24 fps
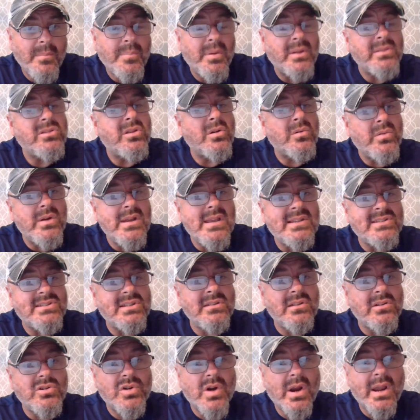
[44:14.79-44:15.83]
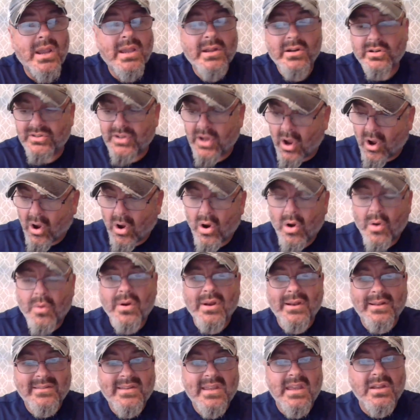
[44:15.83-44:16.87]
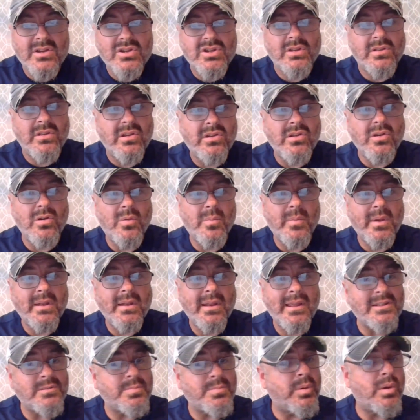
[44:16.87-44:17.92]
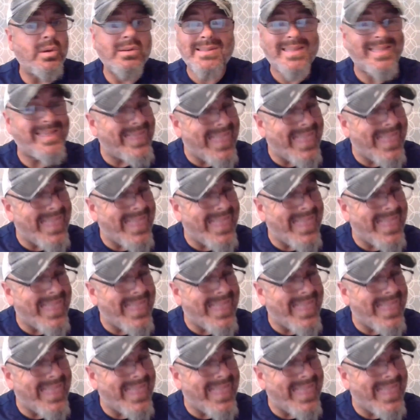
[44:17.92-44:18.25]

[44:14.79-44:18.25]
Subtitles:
But the reason the trainers aren't teaching the human is because